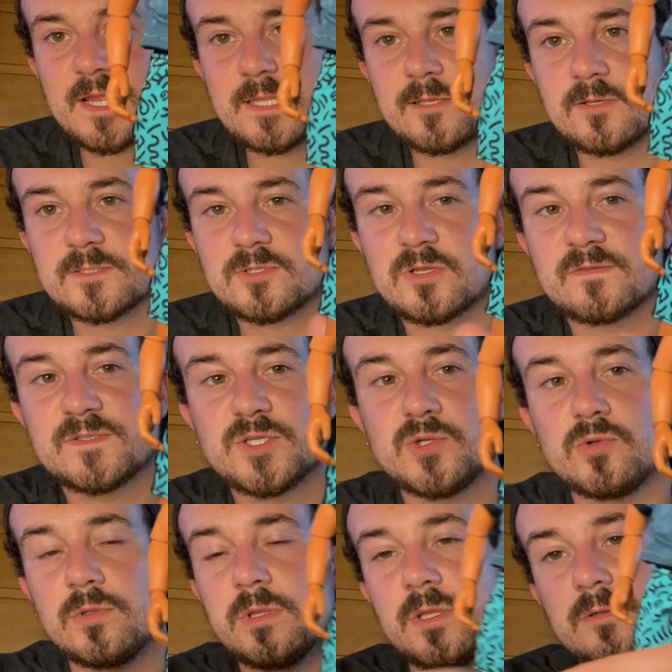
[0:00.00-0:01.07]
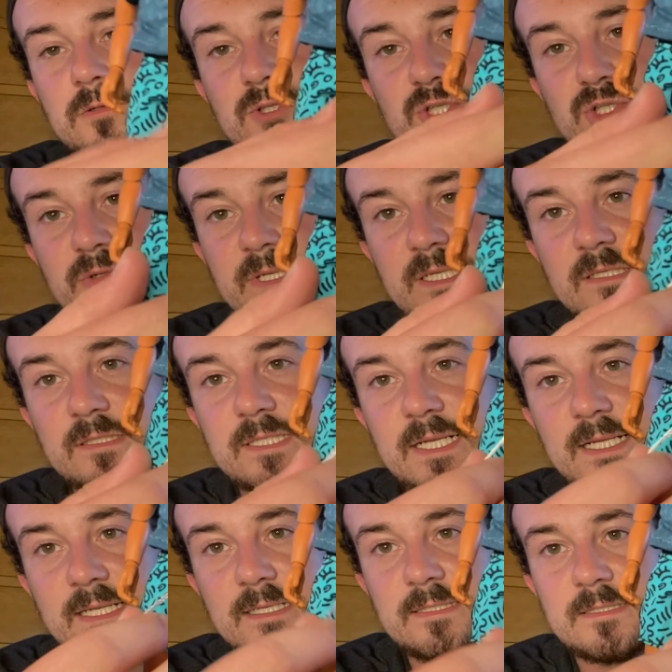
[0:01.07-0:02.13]
And they also have two little string
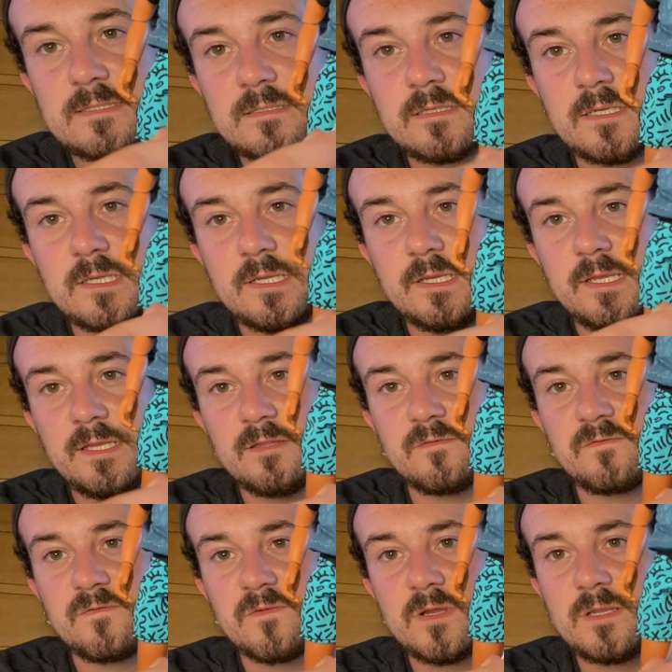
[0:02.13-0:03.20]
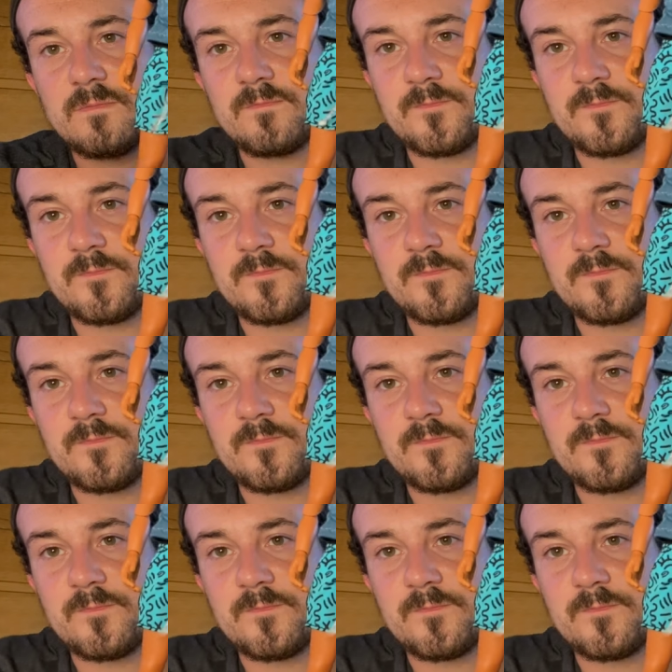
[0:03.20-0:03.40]
ties in the front.